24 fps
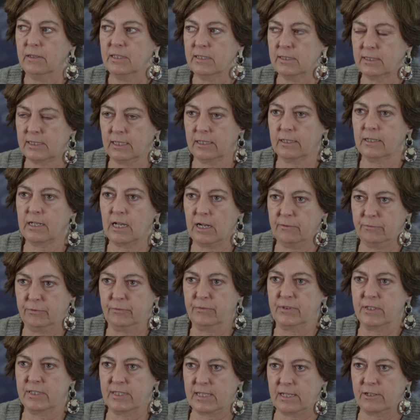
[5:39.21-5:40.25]
second half
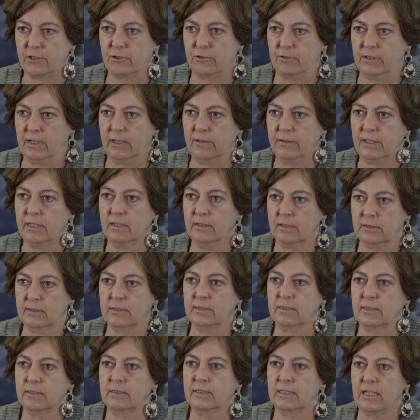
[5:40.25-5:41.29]
of the century. I think
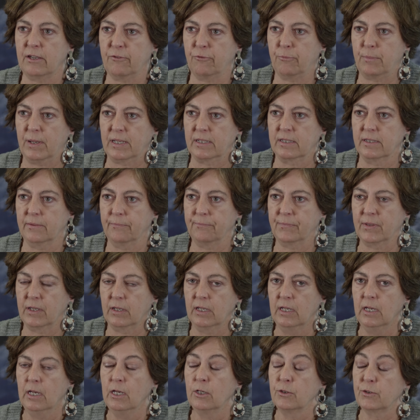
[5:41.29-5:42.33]
this is a safe bet.
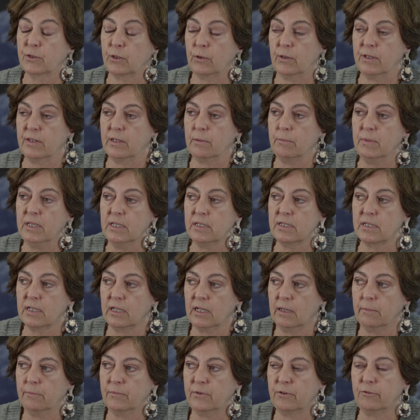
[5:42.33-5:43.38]
So in the
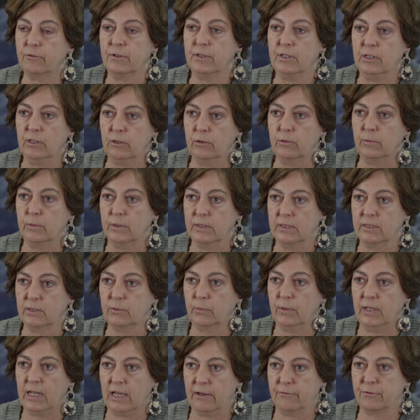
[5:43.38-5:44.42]
meantime, the
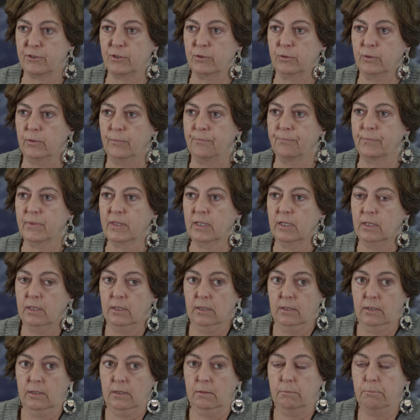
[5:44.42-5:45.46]
renewables will have to
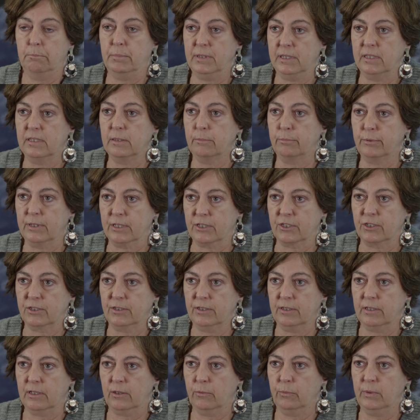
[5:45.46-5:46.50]
build the bridge.
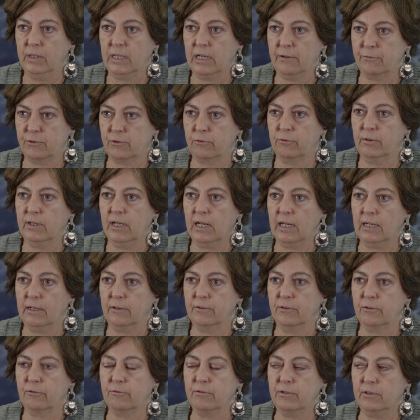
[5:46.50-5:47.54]
You know, we have to rely
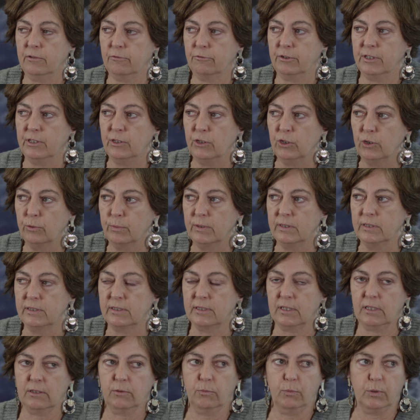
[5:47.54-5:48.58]
on the
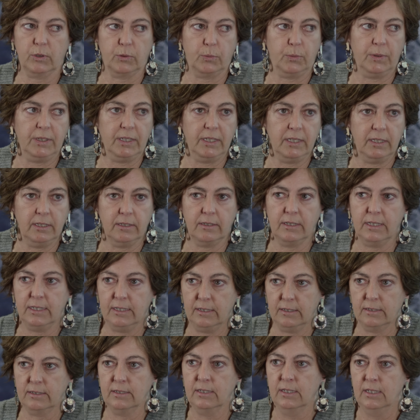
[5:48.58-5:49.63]
renewables, and what we hear
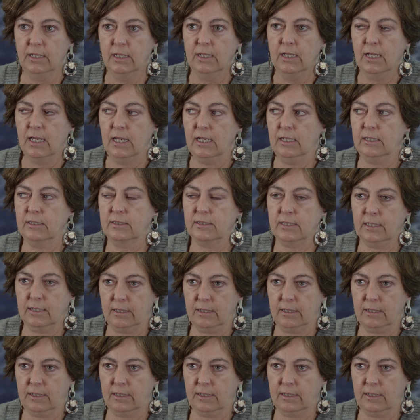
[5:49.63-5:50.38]
here is